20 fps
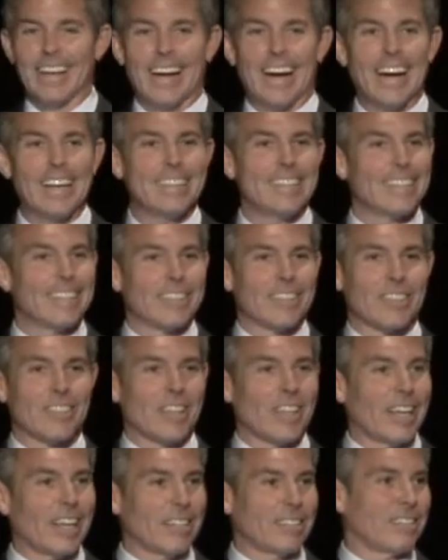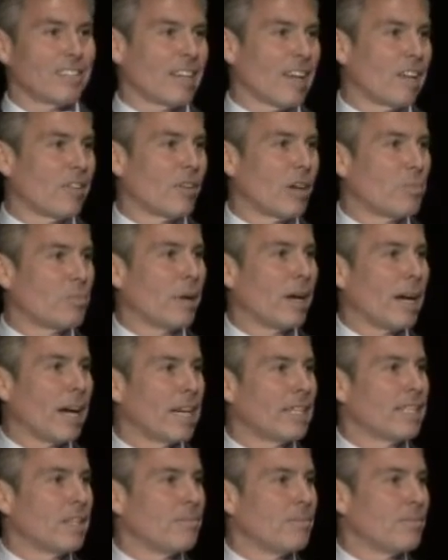I think there's a lot of sun right
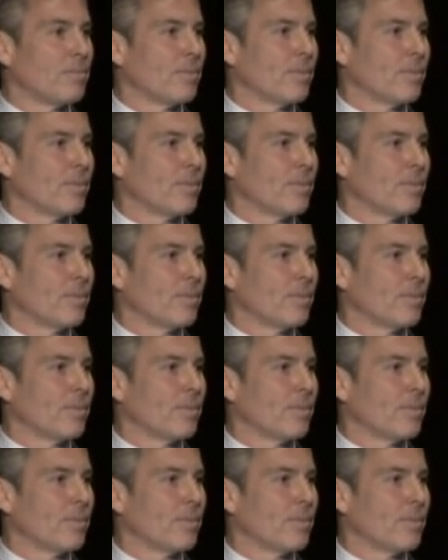behind it.